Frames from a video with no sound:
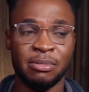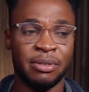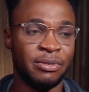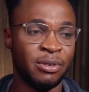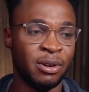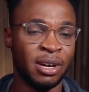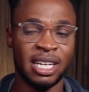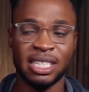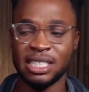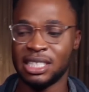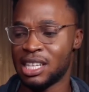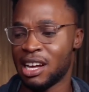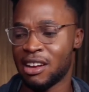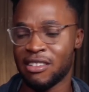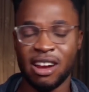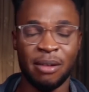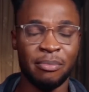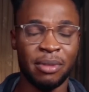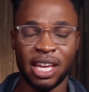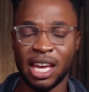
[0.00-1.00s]
Before
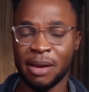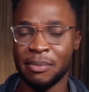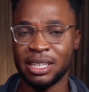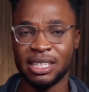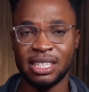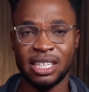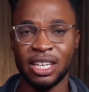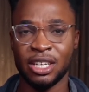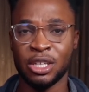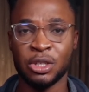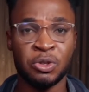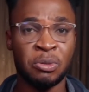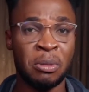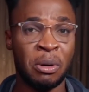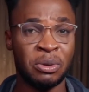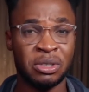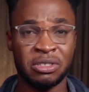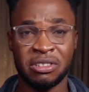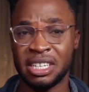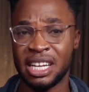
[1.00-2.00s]
Instagram became a thing, this
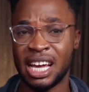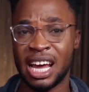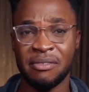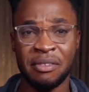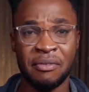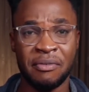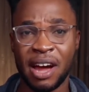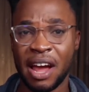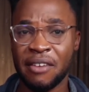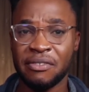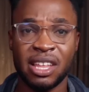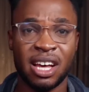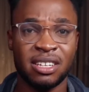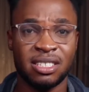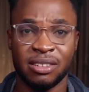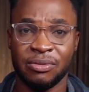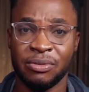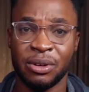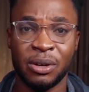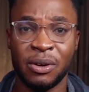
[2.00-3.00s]
woman was already having
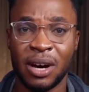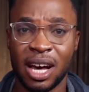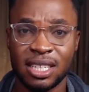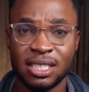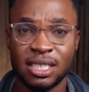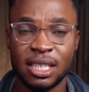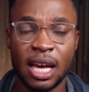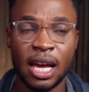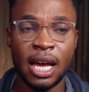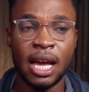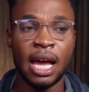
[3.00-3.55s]
5,000 followers.